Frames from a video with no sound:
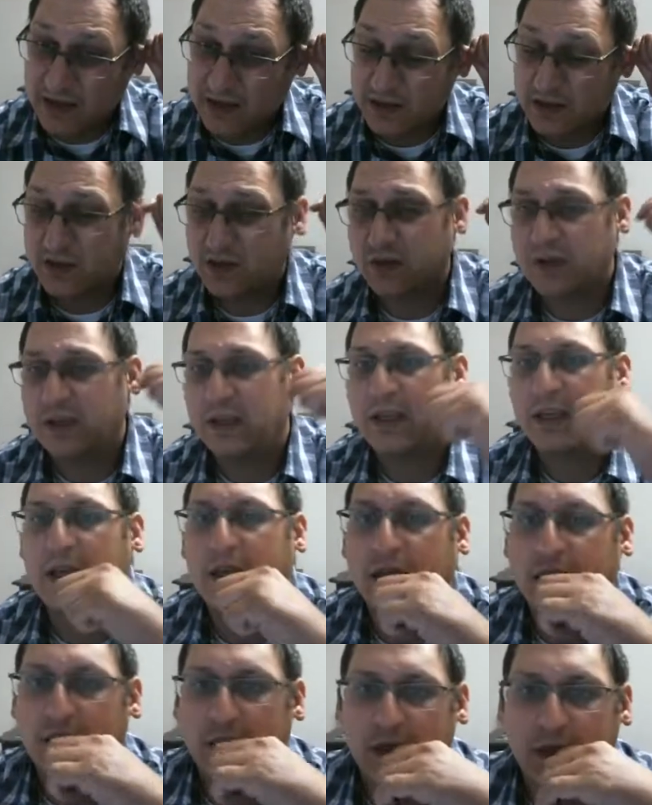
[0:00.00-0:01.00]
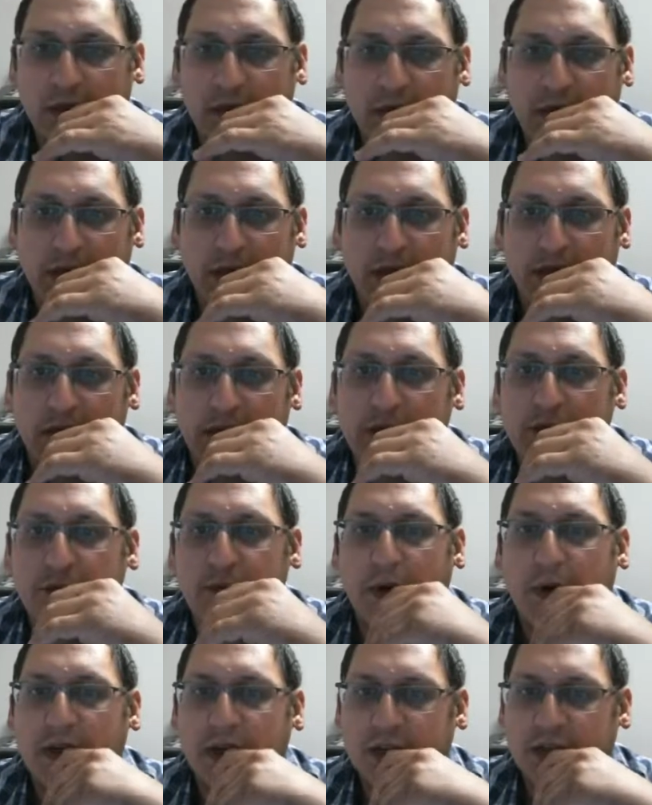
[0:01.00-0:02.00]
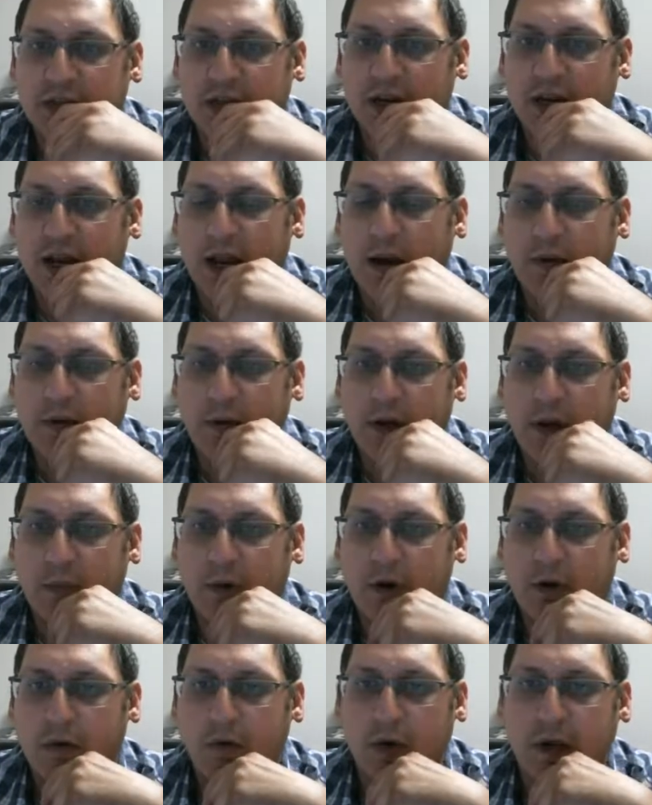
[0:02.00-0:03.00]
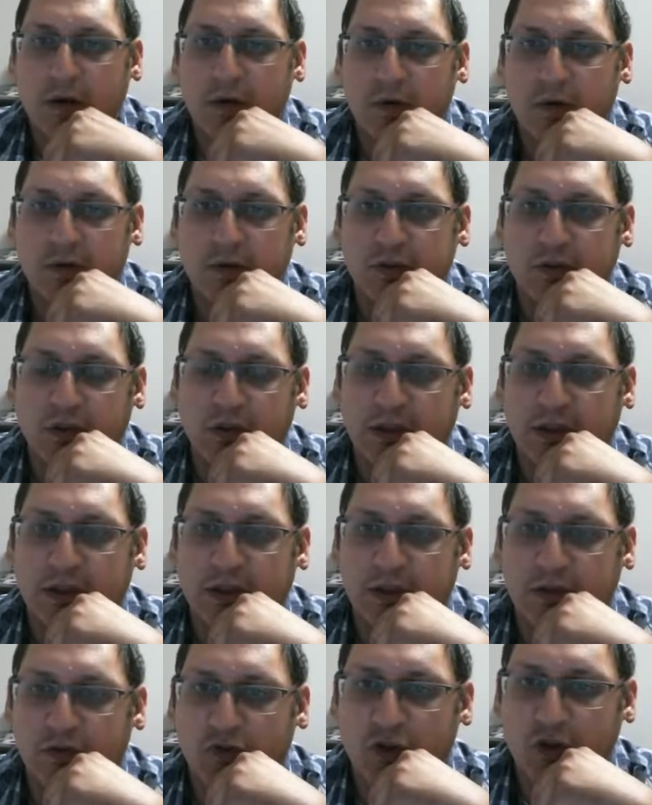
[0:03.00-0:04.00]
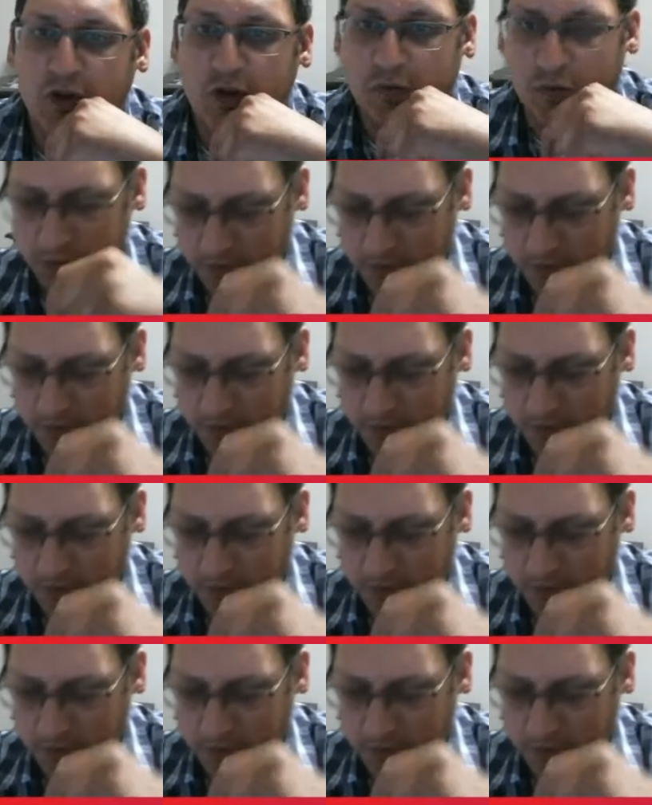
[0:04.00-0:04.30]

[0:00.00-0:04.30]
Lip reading: So he's probably going to start Hariyama, Oranguru to try to get the trick room